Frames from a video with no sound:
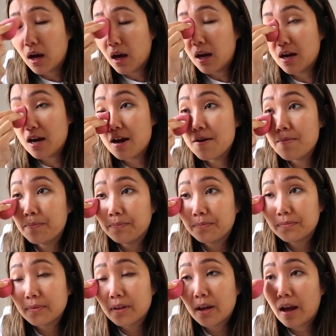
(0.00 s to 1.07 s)

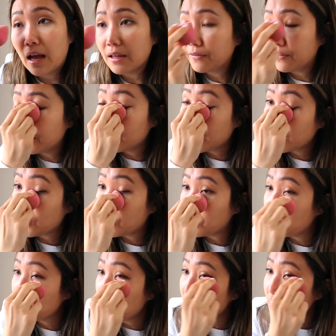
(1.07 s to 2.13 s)
I feel like
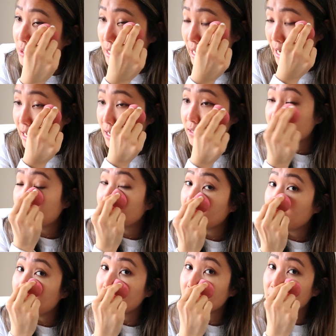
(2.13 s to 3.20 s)
who you date
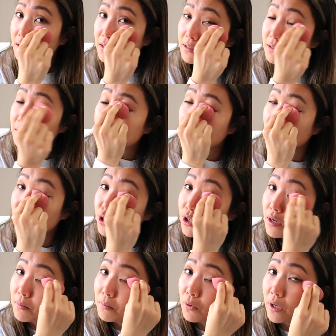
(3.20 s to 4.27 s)
is such
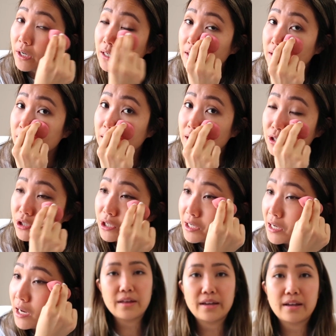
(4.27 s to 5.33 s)
an important
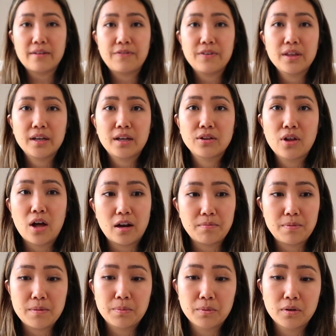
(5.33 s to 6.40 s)
decision. Like, I feel like a lot
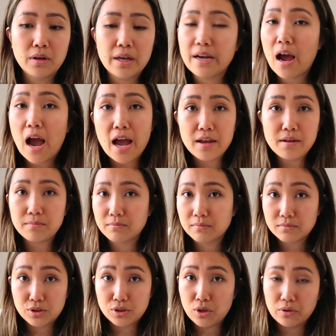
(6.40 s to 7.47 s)
of people, and I
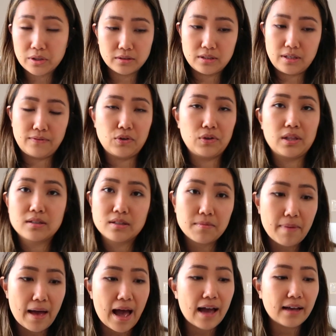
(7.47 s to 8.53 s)
am so guilty of doing this
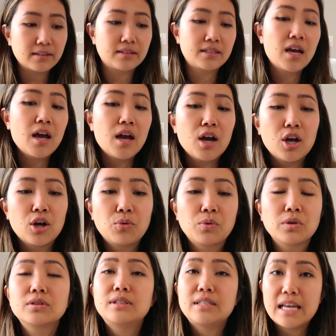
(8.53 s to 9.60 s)
in the past,
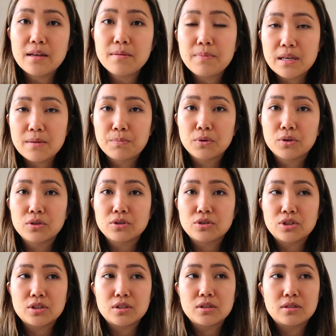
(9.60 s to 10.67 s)
will date people
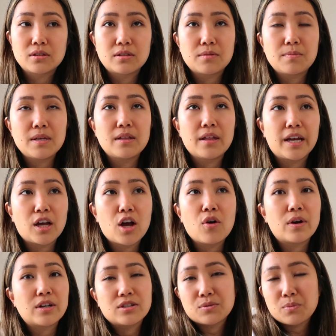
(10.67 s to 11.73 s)
just to be like,
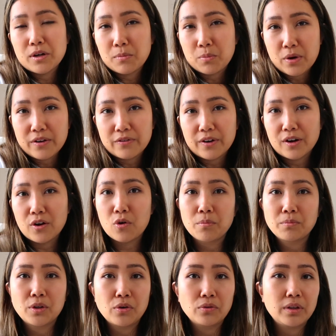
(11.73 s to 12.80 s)
oh, I just want a boyfriend, oh,
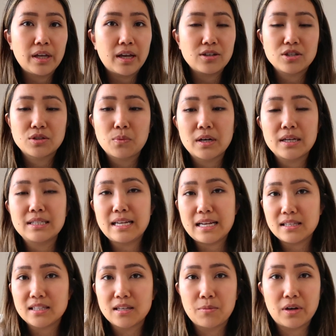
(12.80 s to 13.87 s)
I'm lonely, I just want to
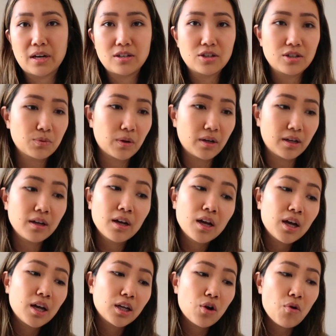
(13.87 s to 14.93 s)
date someone, I just want to
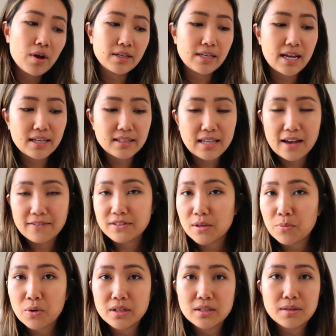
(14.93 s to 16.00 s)
go on dates, have
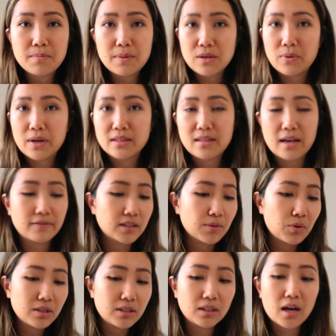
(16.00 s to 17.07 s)
someone to be with, have
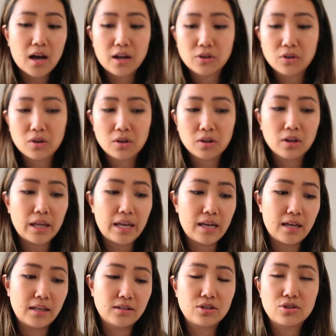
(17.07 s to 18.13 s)
someone to cuddle, and to